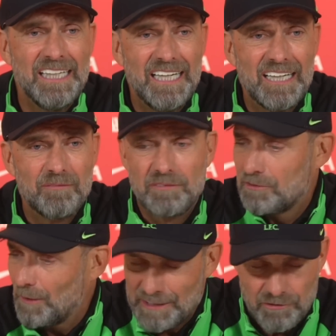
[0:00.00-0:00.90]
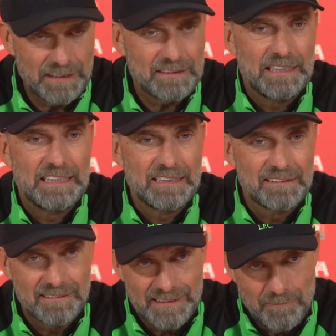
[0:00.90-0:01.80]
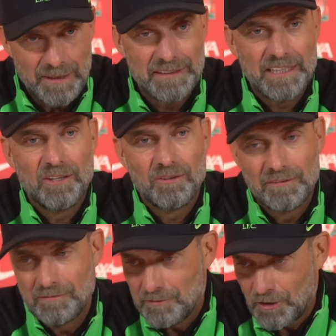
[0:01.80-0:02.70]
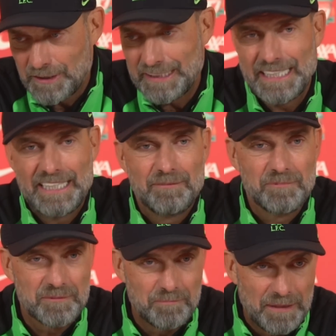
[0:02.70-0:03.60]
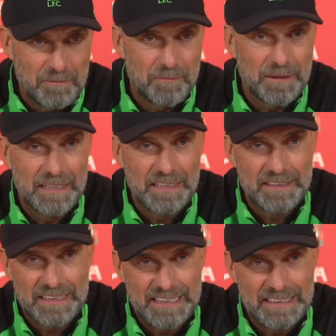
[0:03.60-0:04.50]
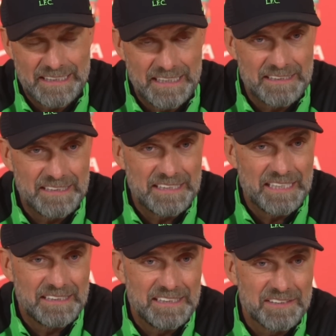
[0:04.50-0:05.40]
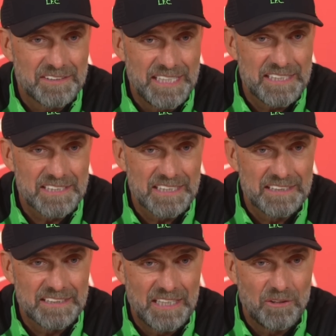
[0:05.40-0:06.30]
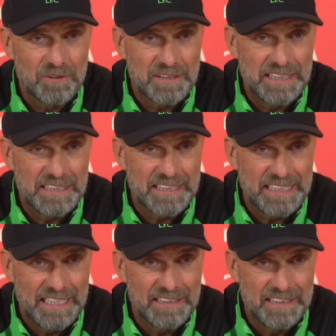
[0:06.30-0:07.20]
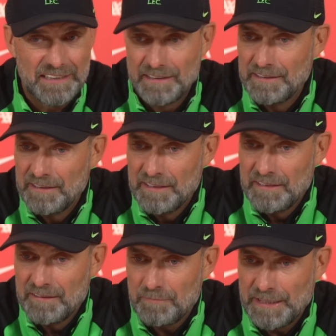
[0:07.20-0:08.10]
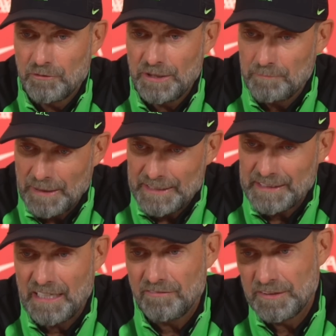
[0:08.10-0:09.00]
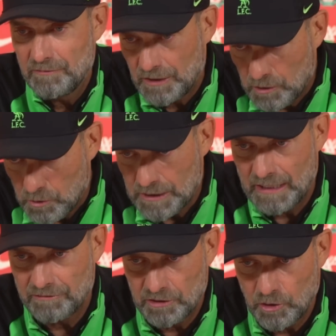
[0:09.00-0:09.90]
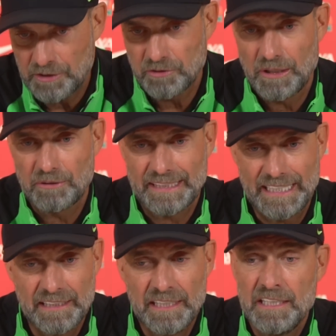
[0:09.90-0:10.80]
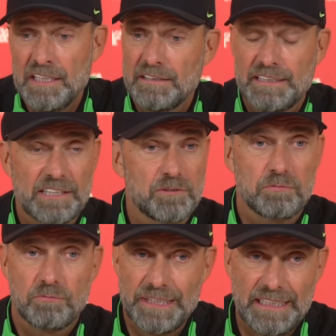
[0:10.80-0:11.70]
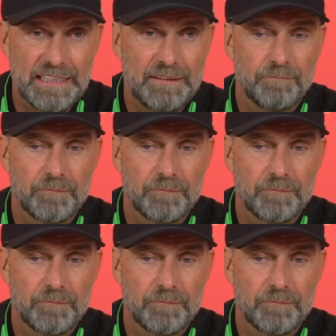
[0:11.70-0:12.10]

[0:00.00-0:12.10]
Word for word: Um, twice red card, ten men down, turning games, blah blah blah, and and and these things, and now did it again in a played a really bad half and a very good half and turned around again. That's really,